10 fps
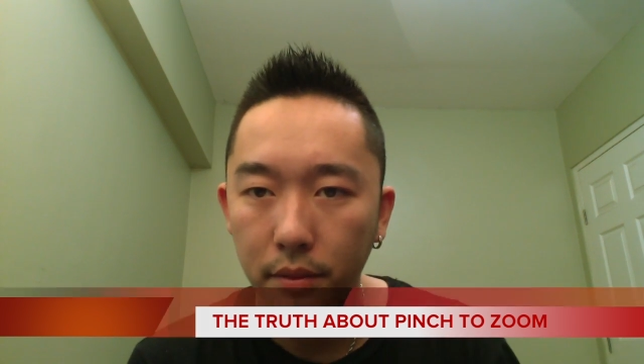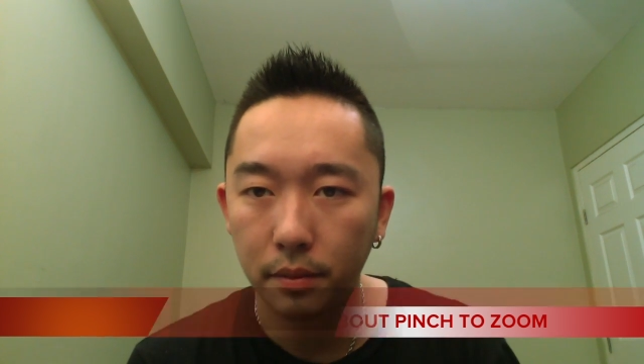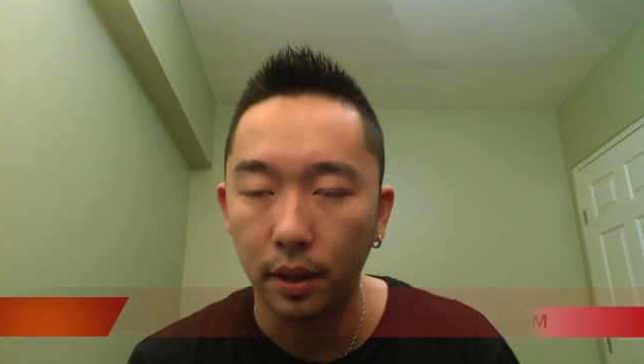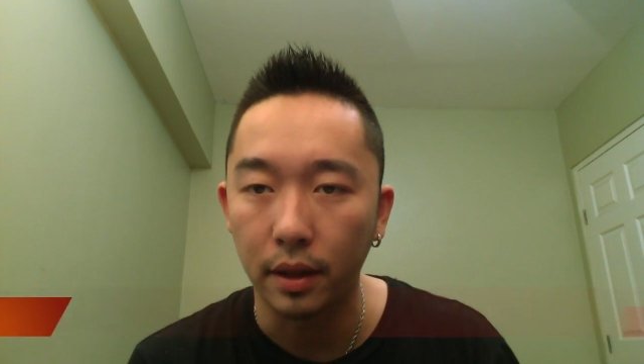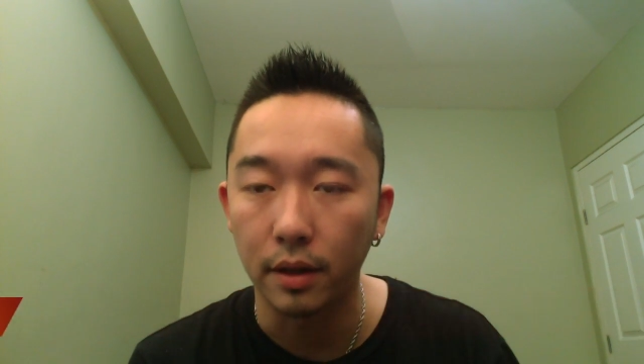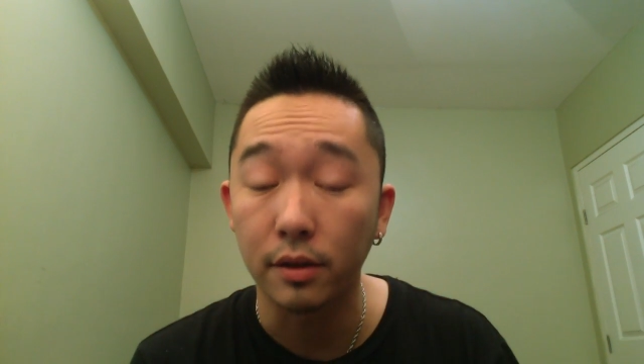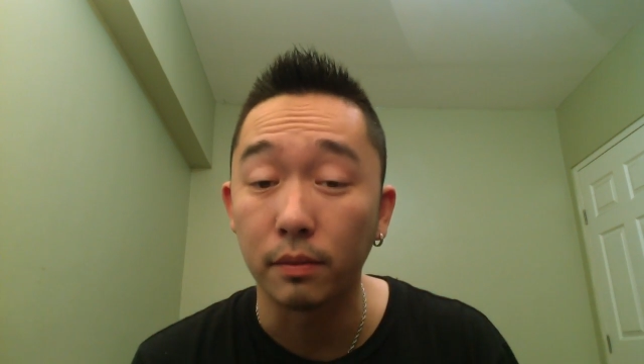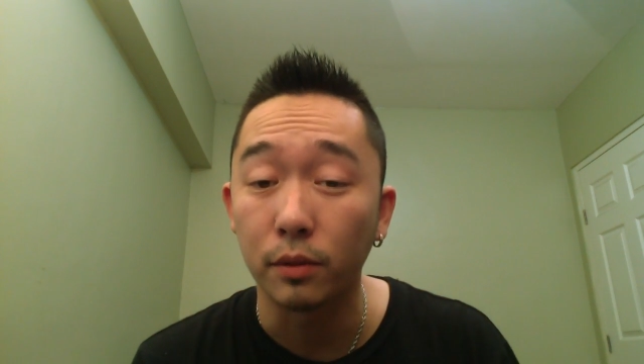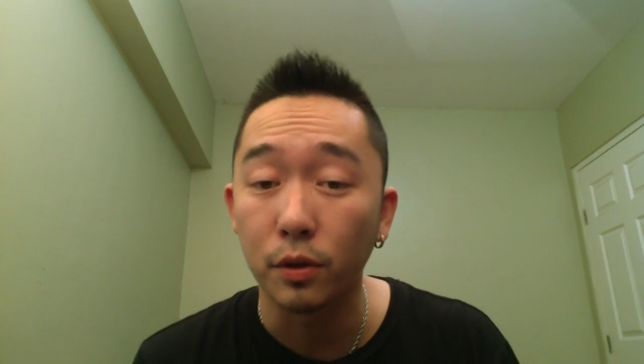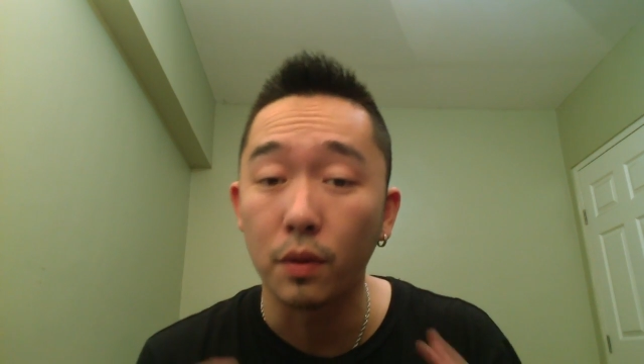but here's
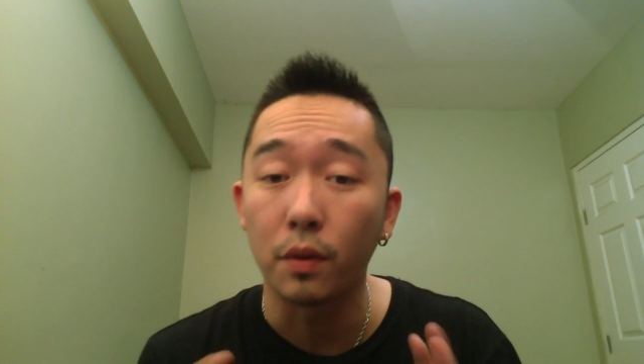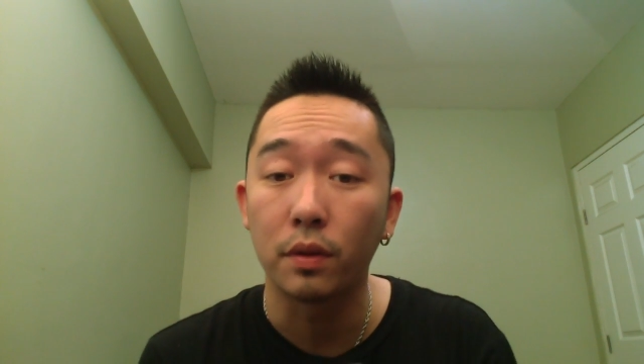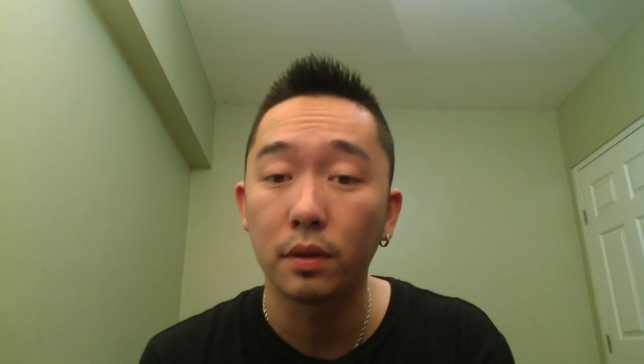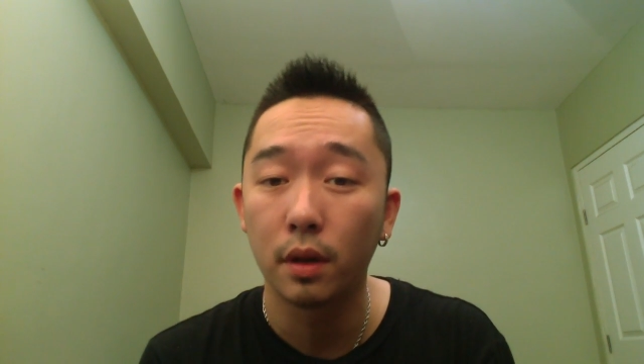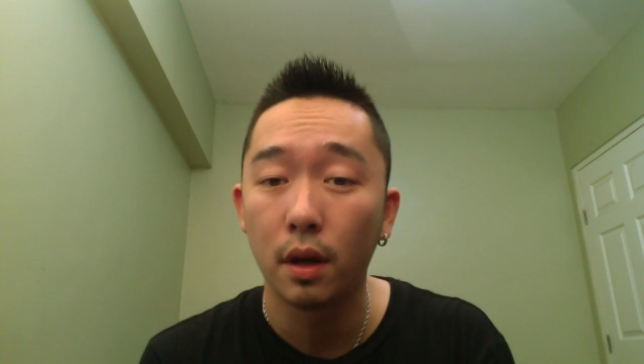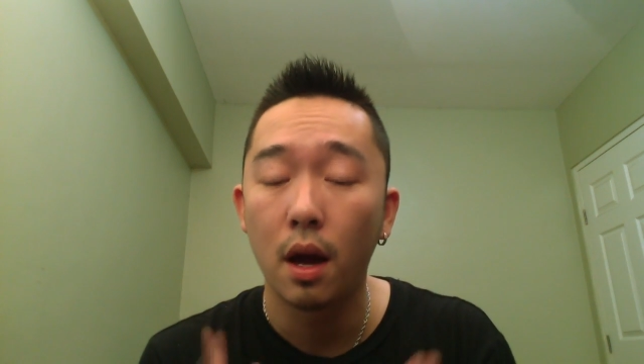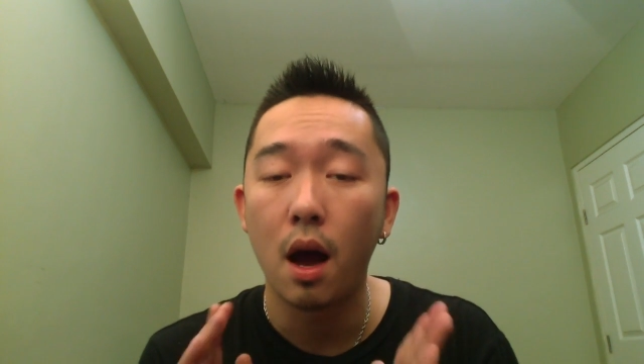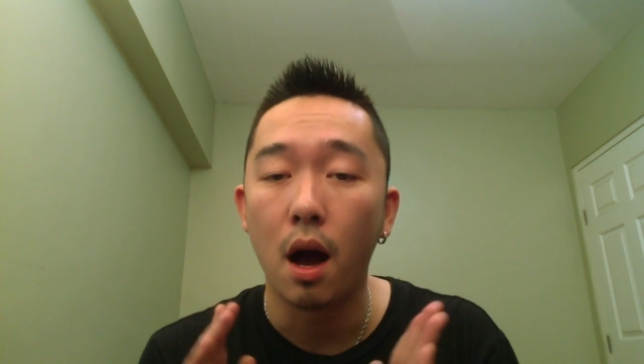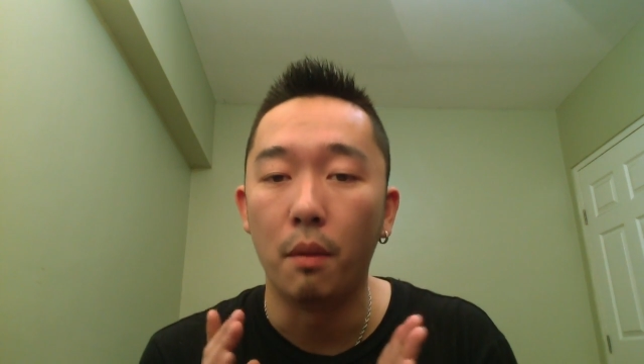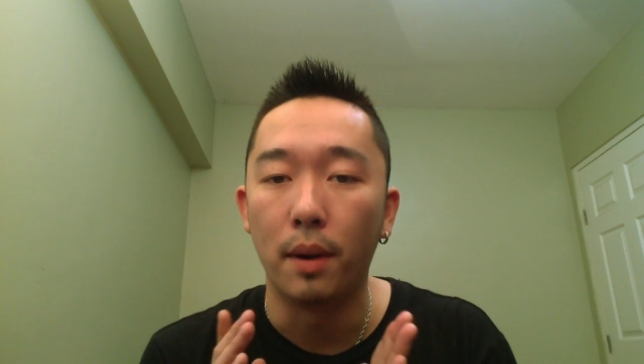some truths
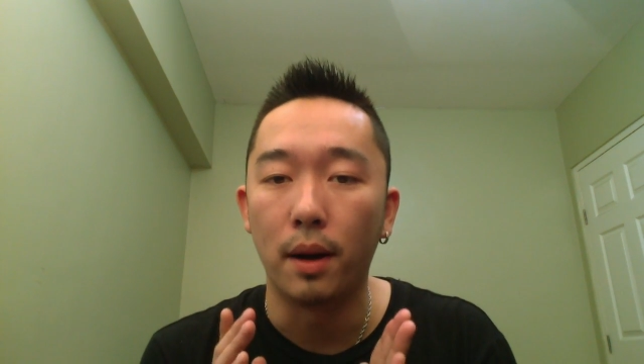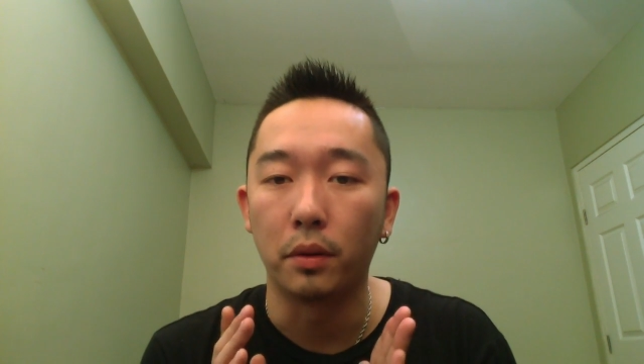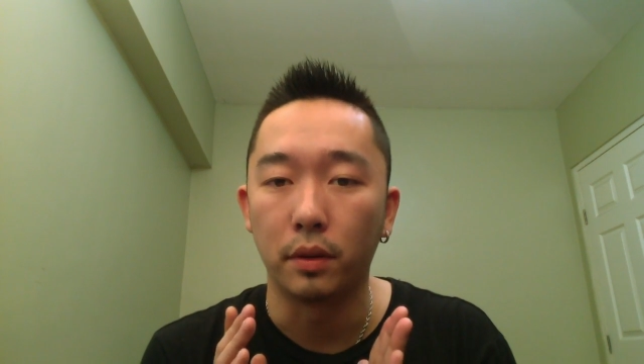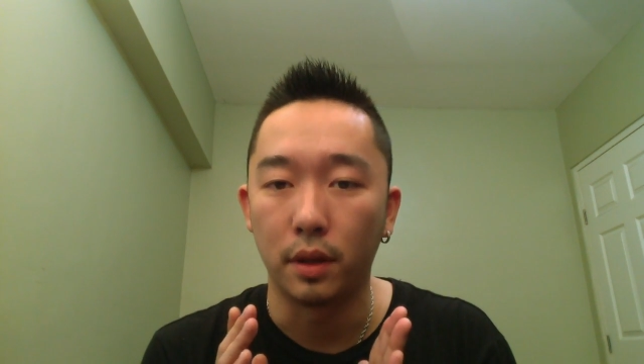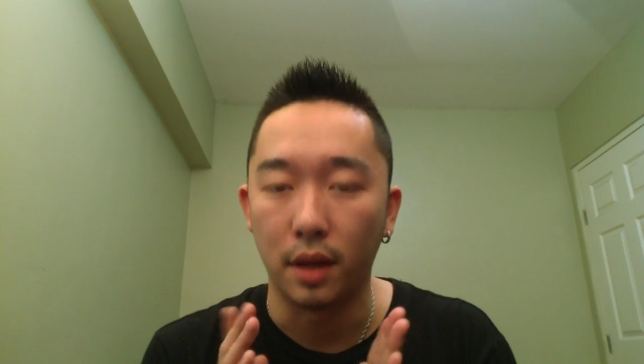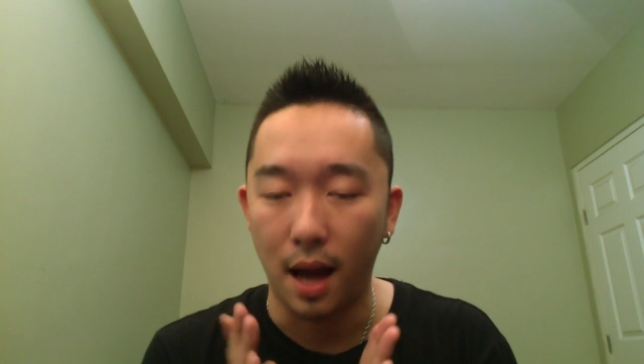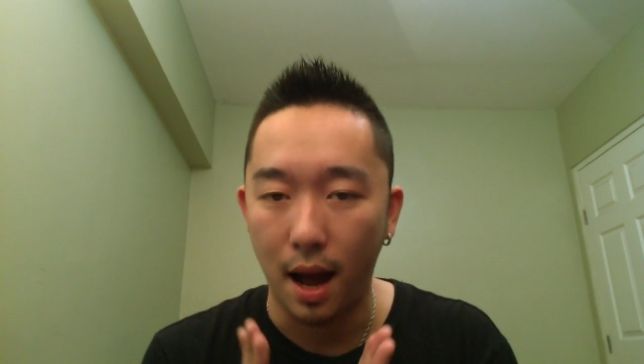about the